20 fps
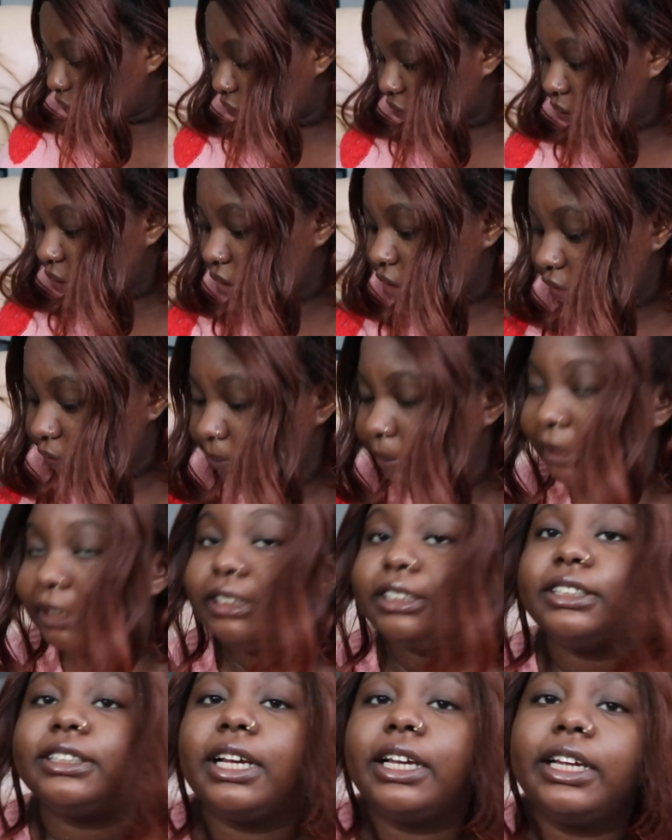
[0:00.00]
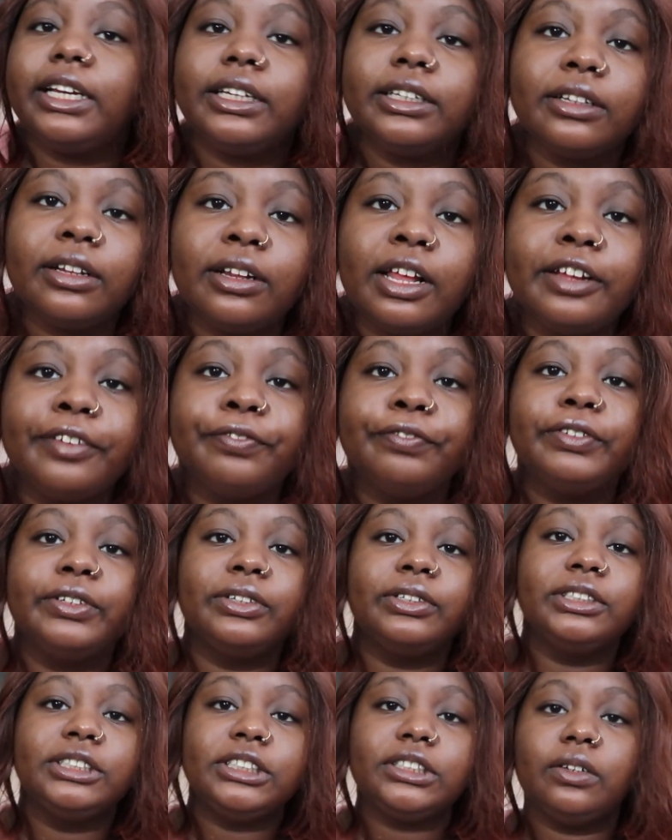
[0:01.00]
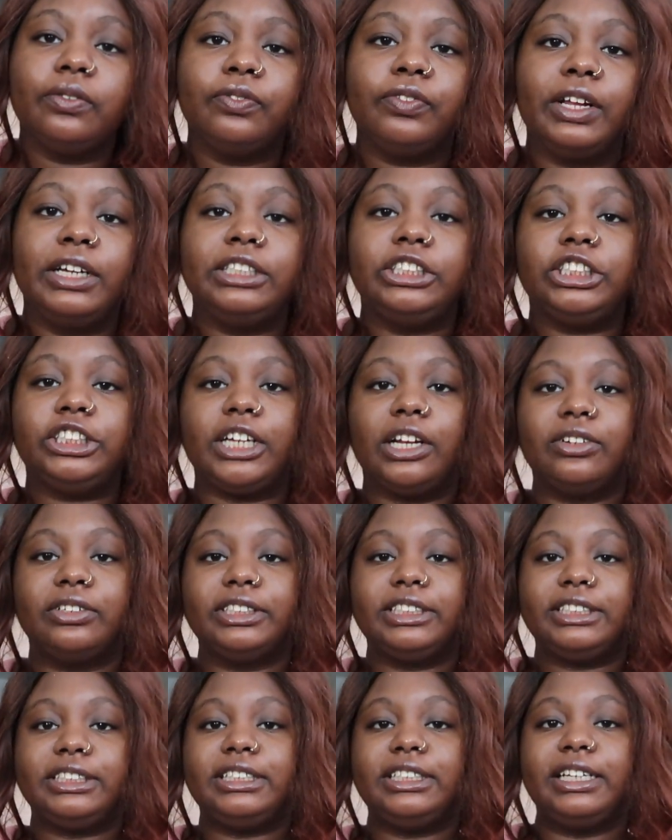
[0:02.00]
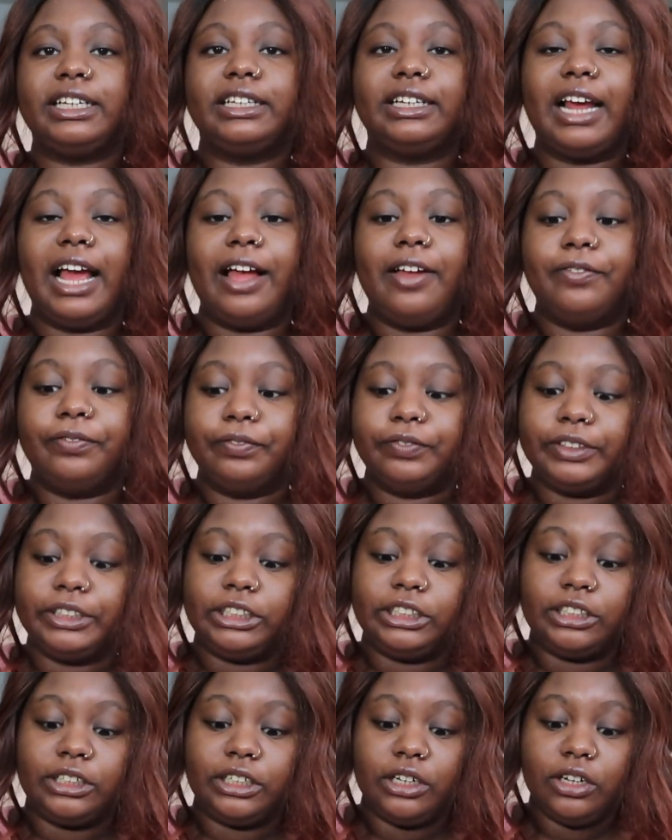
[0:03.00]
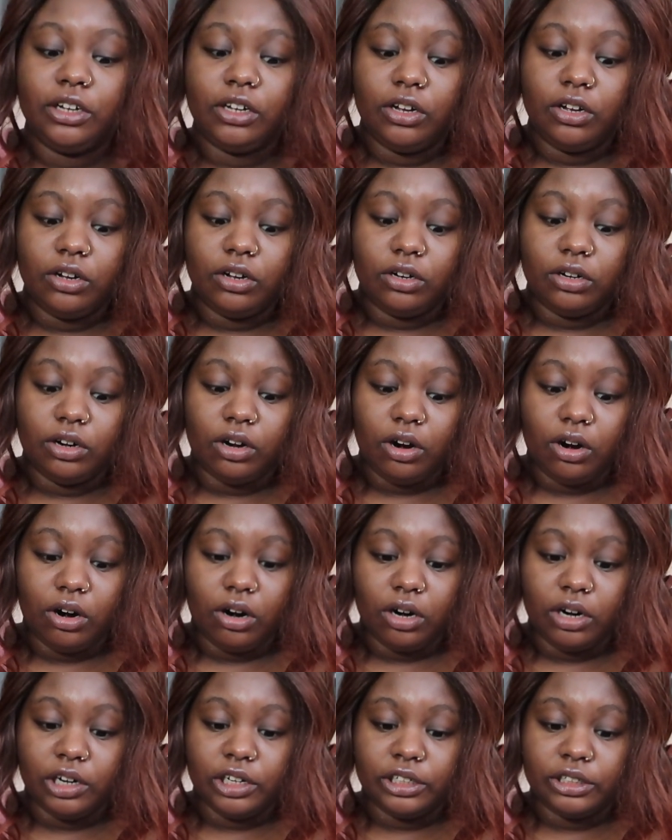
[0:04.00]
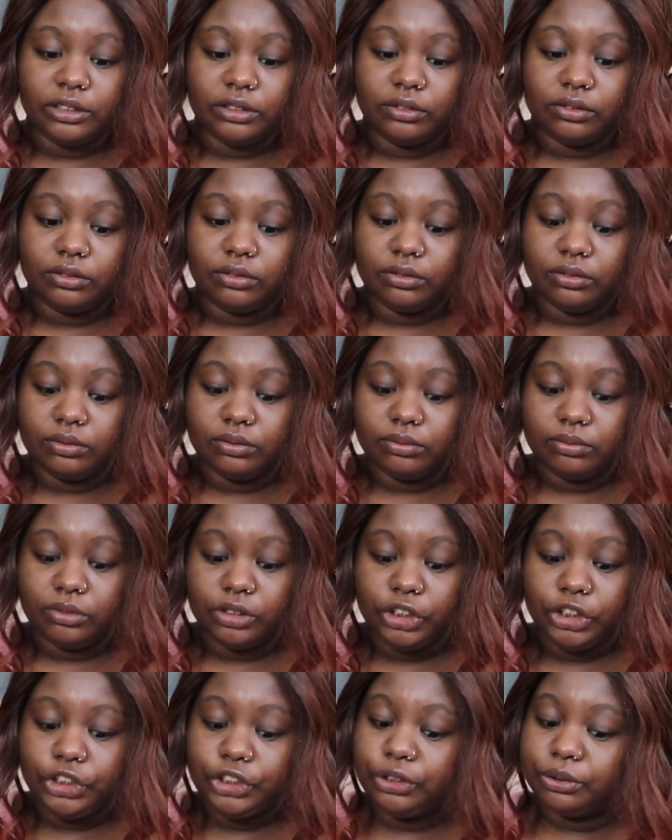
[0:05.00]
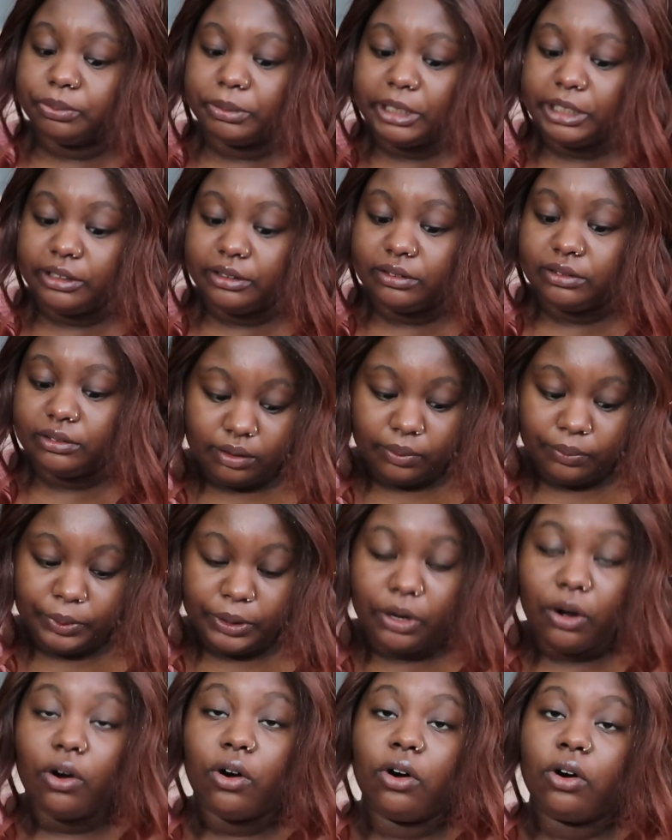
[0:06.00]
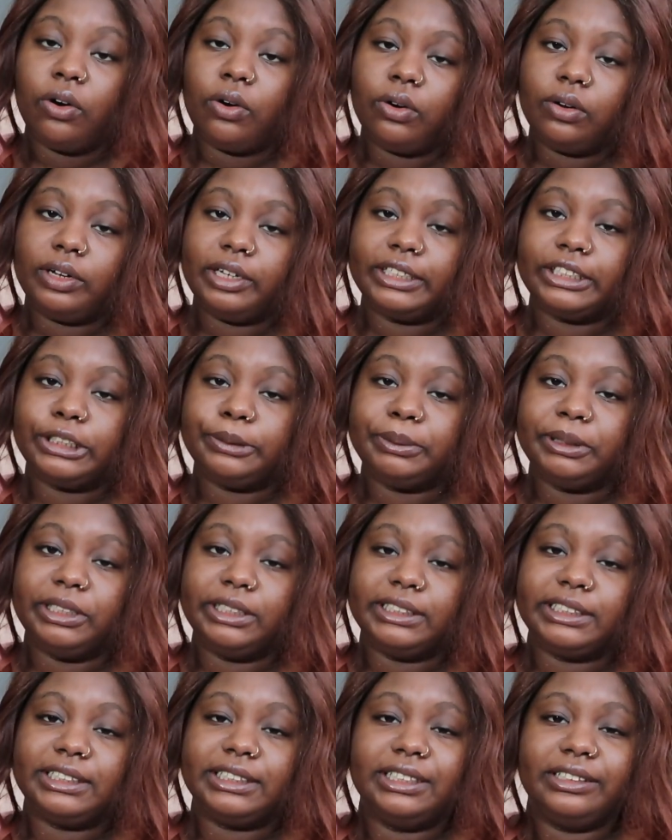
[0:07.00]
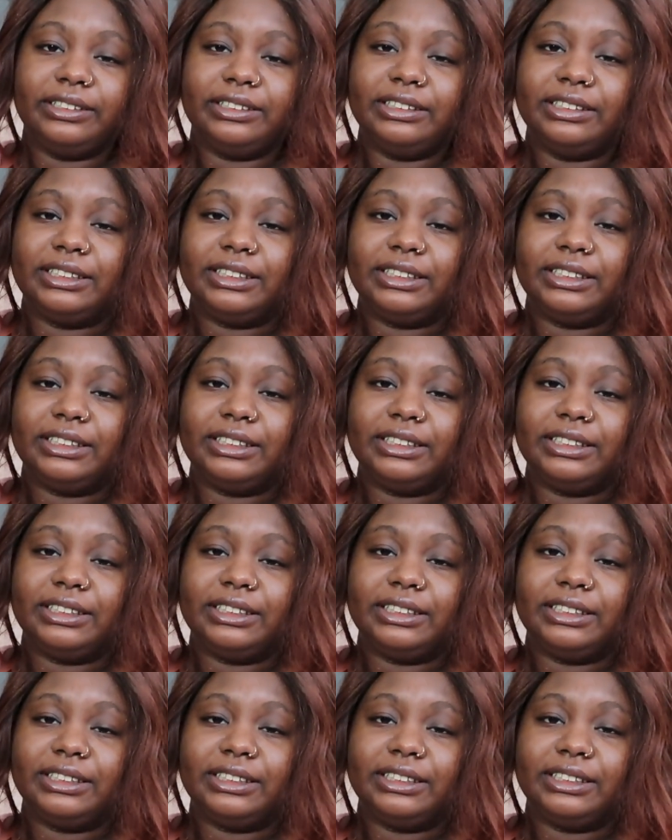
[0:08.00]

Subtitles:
to start off by saying, like, feelings of, like, jealousy and envy are human. We all experience it at